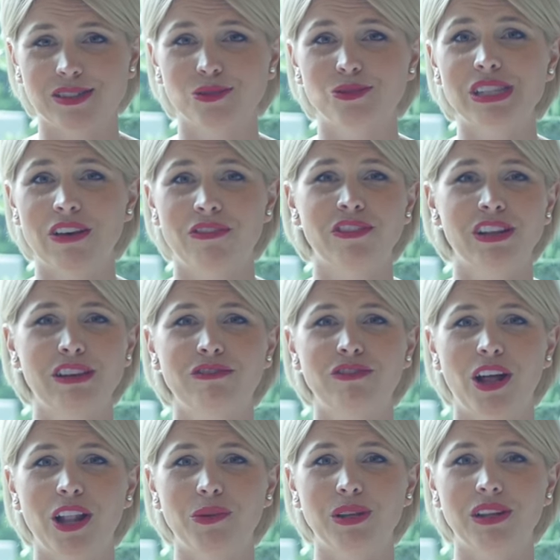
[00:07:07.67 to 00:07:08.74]
So definitely
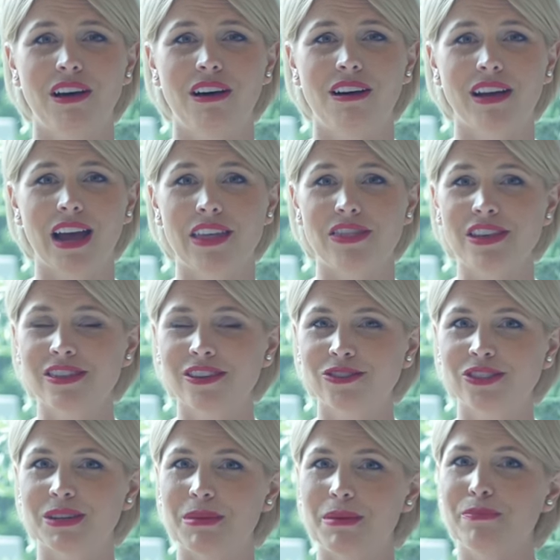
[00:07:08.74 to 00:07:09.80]
follow along. I think
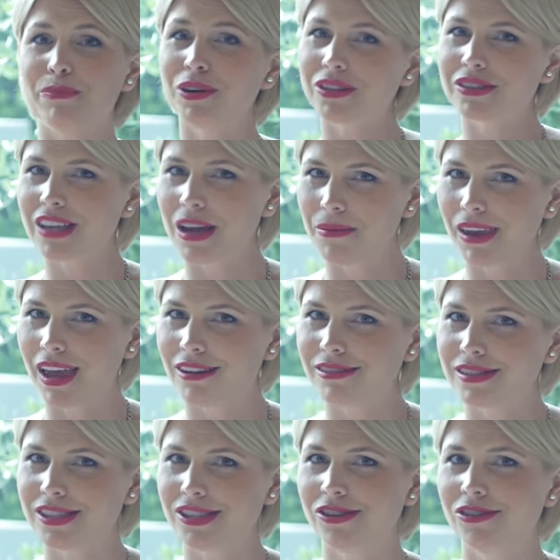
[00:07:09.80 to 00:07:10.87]
there's gonna be books coming
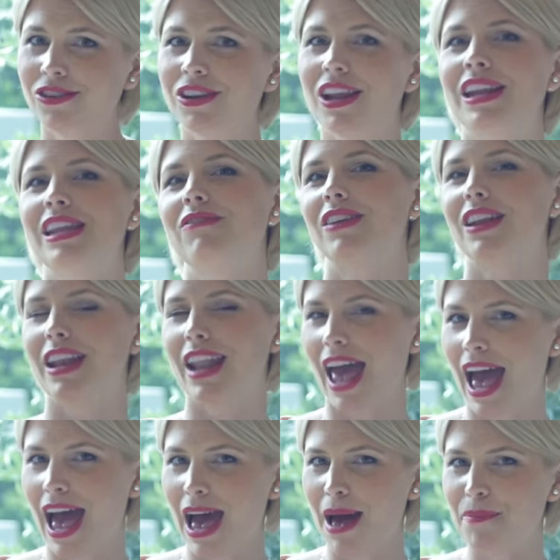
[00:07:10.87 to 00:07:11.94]
out soon and even an
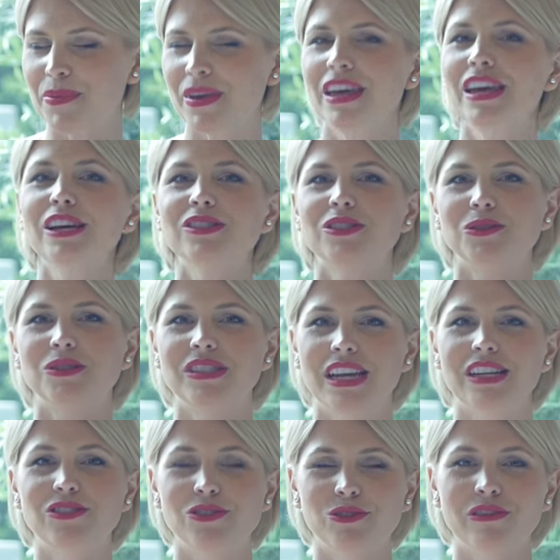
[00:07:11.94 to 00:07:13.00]
app. So
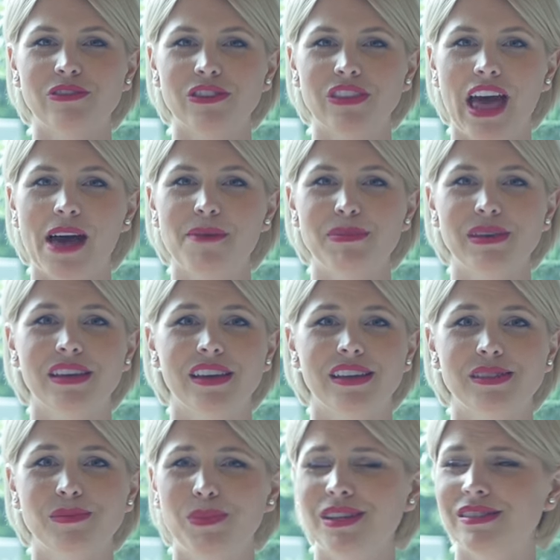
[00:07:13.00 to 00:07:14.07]
stay tuned for that
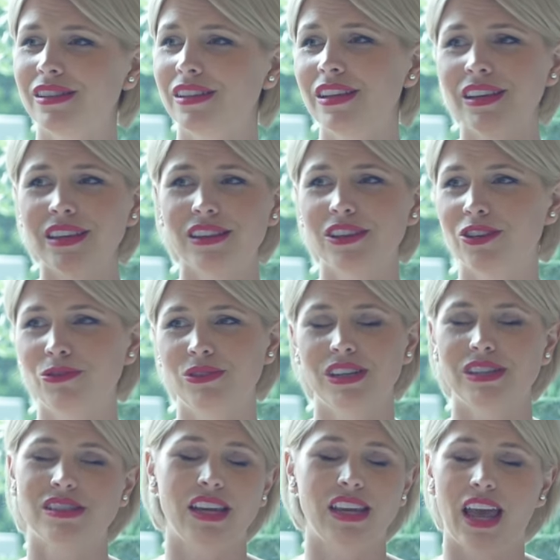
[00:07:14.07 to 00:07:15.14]
because basically the
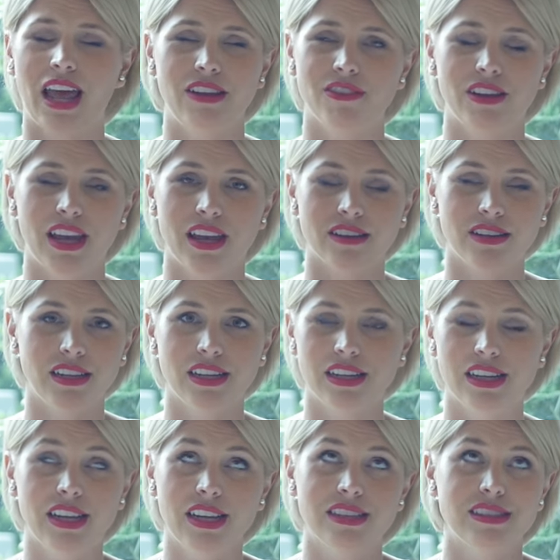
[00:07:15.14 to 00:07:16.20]
cuteness, I can't even handle it.
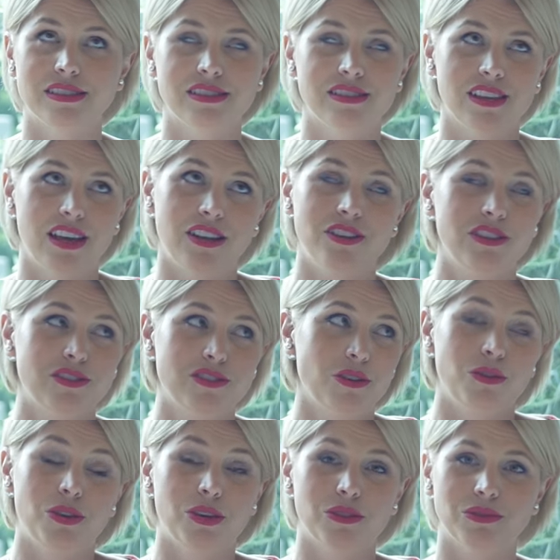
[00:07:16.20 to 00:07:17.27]
It's uh,
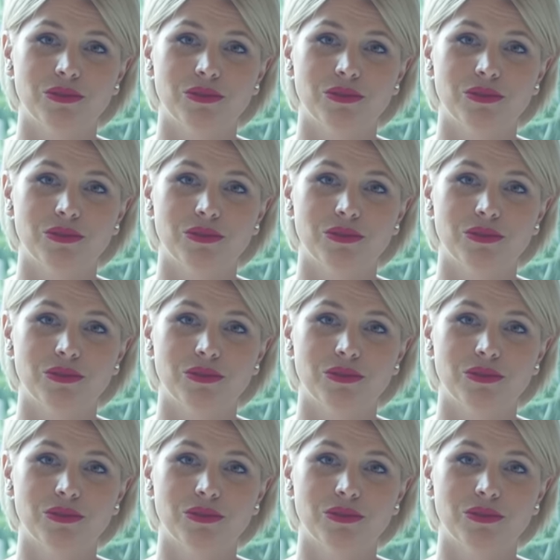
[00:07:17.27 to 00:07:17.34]
so cute.